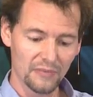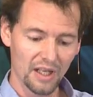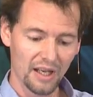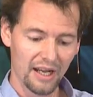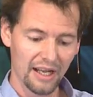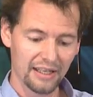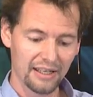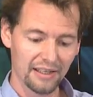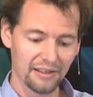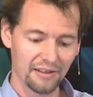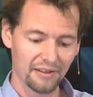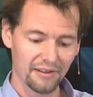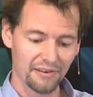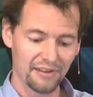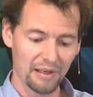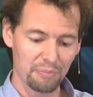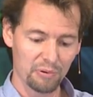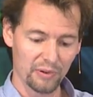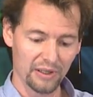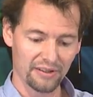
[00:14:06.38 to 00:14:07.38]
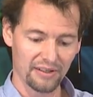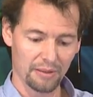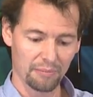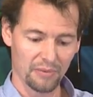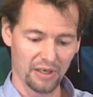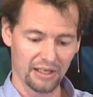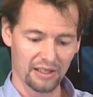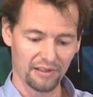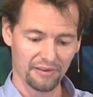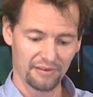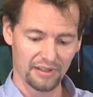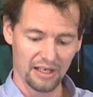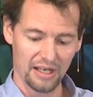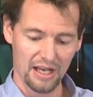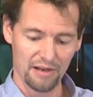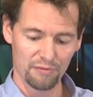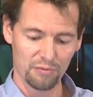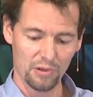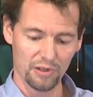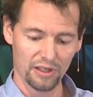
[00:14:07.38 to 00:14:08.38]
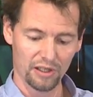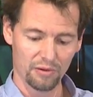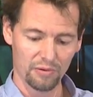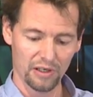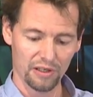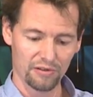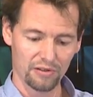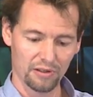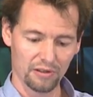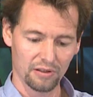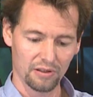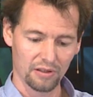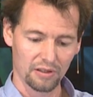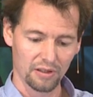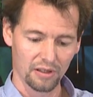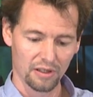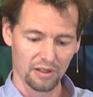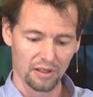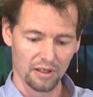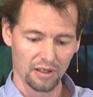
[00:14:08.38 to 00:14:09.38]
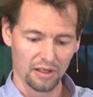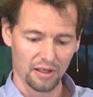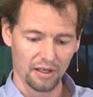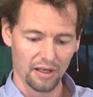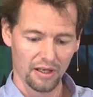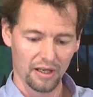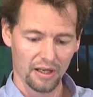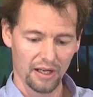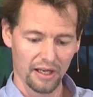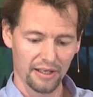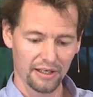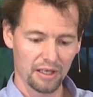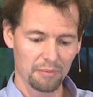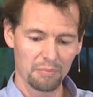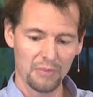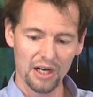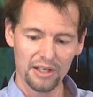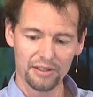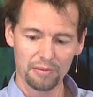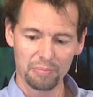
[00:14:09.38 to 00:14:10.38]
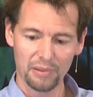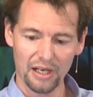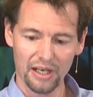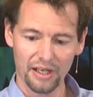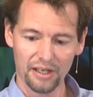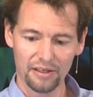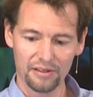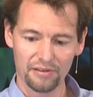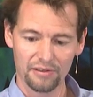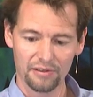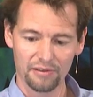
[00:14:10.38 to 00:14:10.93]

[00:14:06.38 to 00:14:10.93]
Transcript: I can separate them. I can say I have one equation, and I multiply it